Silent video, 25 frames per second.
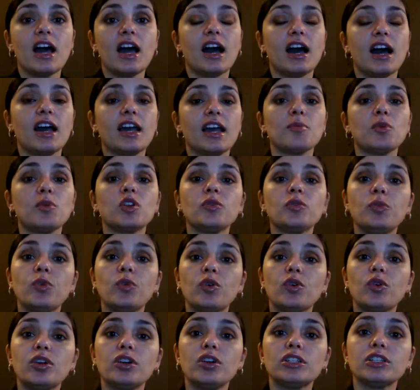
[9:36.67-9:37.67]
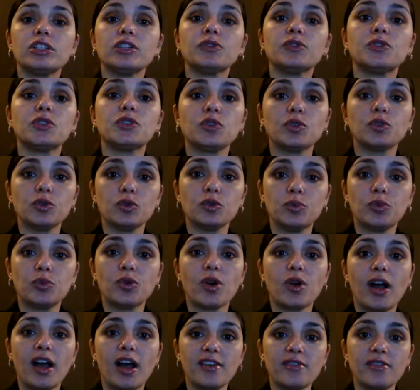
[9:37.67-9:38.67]
I'm on a board of 2
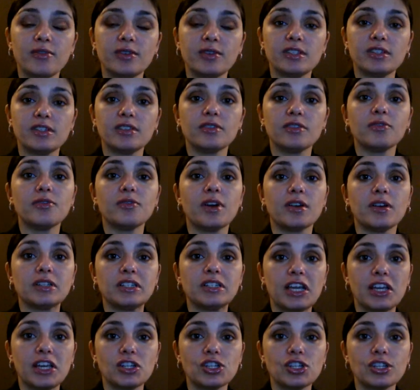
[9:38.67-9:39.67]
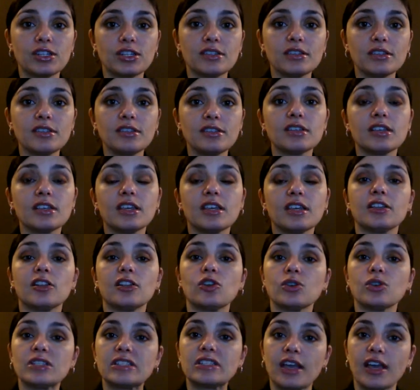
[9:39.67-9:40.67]
private foundations in
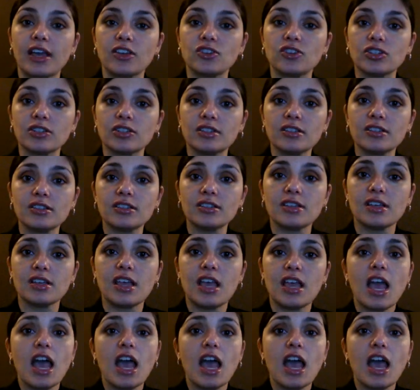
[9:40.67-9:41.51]
Los Angeles.